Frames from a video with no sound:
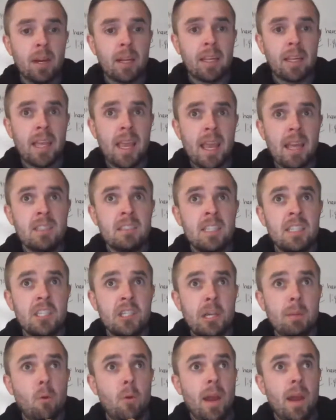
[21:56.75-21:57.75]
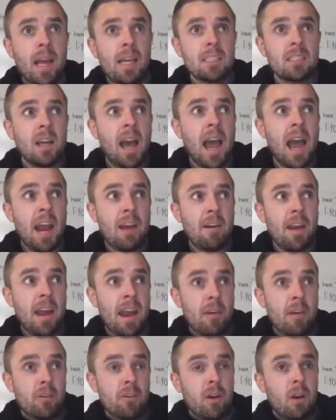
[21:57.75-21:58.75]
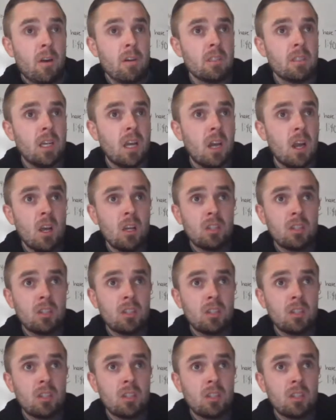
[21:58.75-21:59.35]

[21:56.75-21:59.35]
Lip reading: but again, DJ Moore has higher air yards.